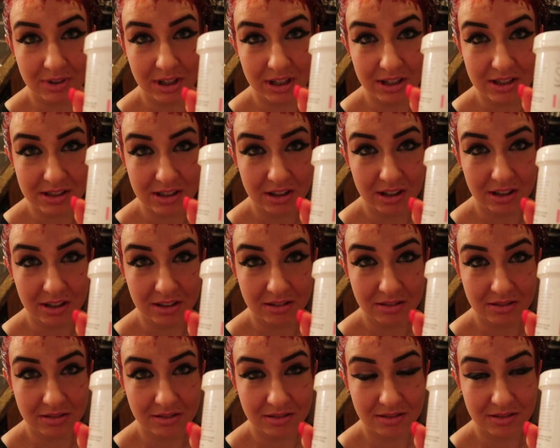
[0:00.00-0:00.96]
Can you see that?
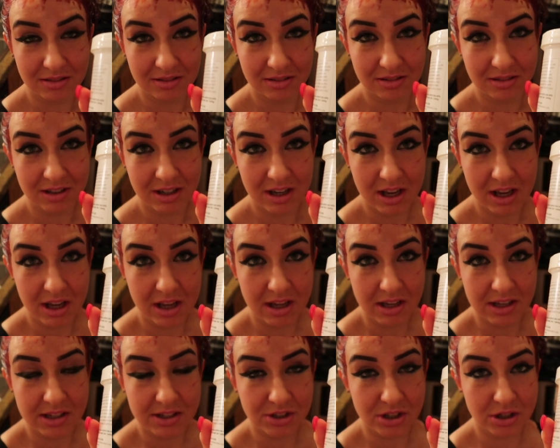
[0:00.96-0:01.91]

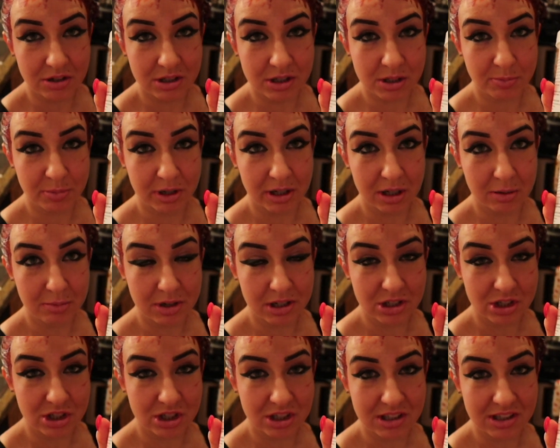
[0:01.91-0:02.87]
So it's pretty
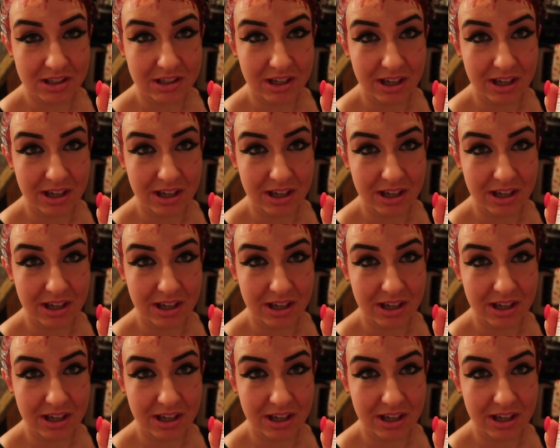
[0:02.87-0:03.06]
much just